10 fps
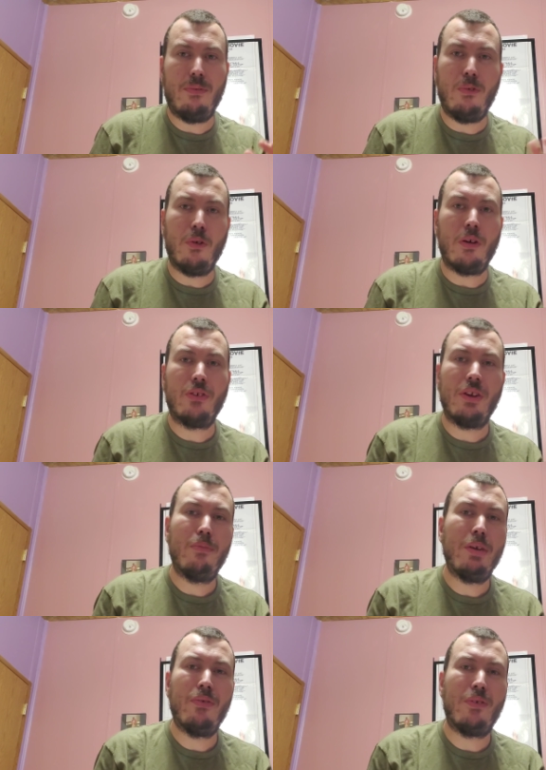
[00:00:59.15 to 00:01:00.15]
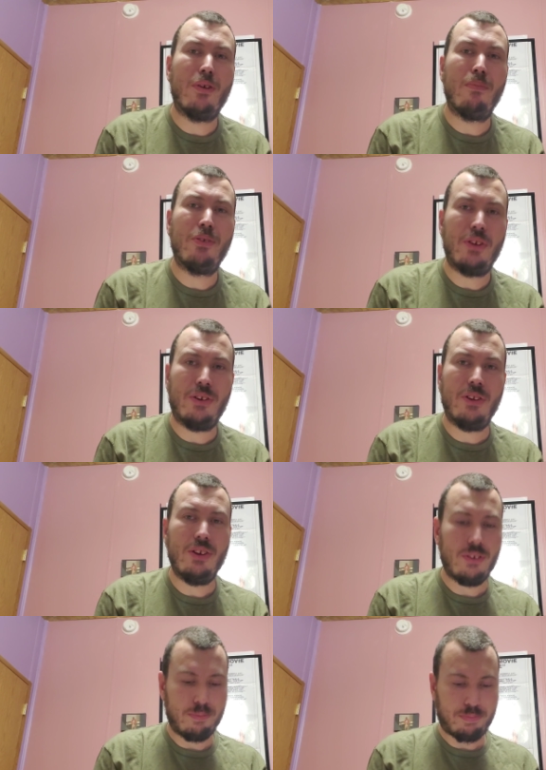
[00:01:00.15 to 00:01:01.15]
4 is going to be from the
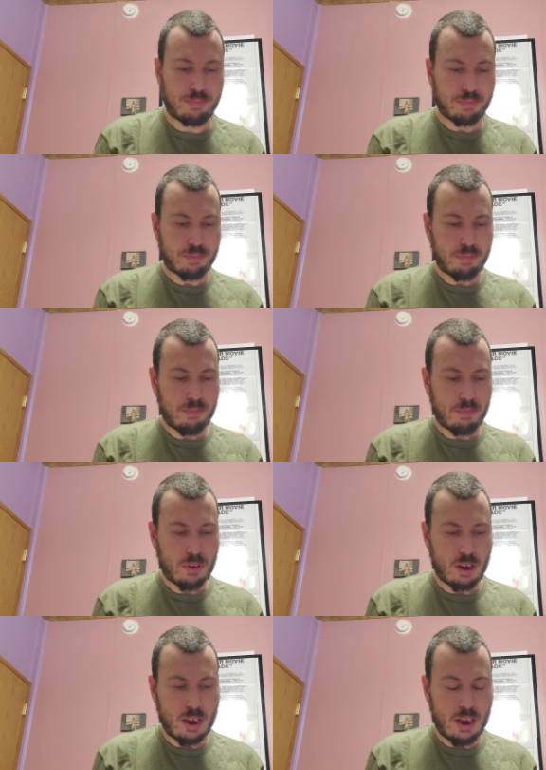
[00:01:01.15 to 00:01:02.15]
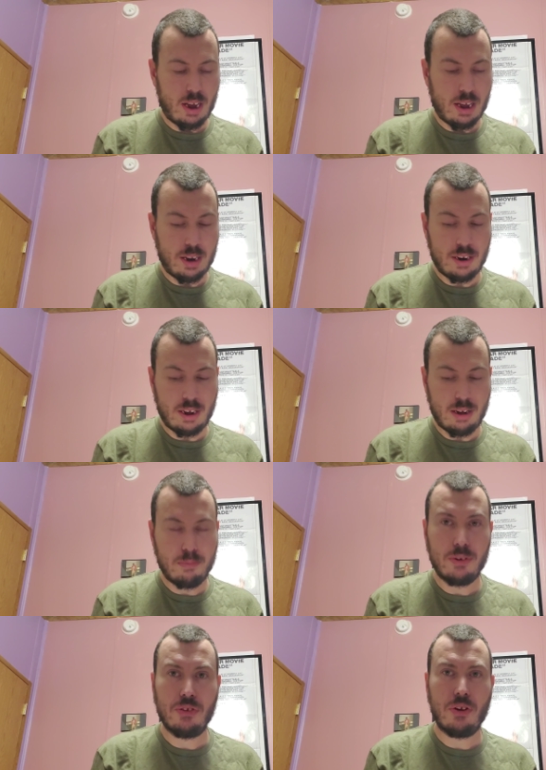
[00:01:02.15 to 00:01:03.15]
60s, and I'm
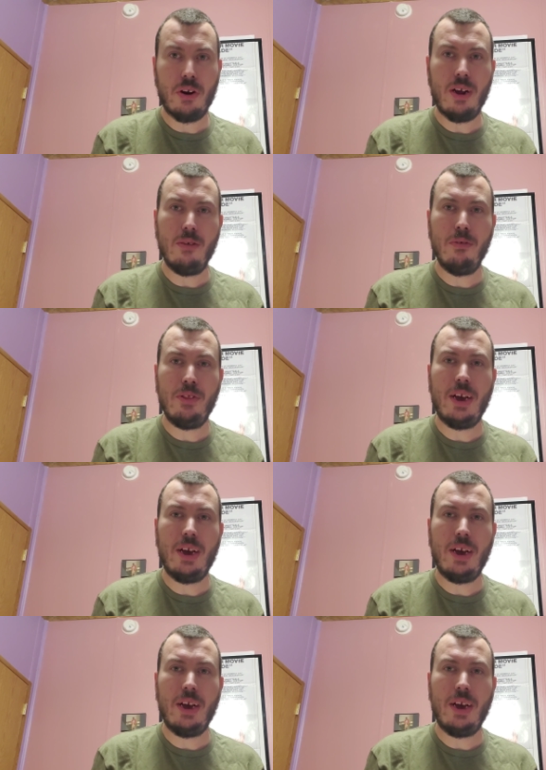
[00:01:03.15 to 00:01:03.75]
going to start out with